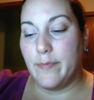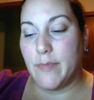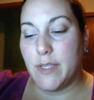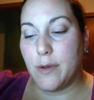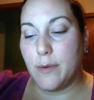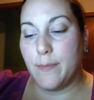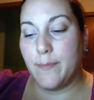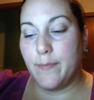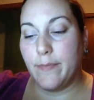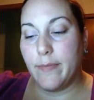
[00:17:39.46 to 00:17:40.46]
so
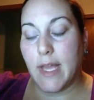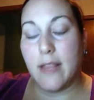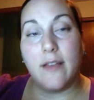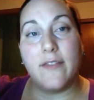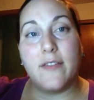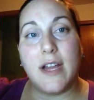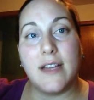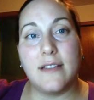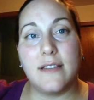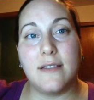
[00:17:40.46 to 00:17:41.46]
I love you
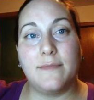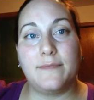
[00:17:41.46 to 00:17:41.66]
guys.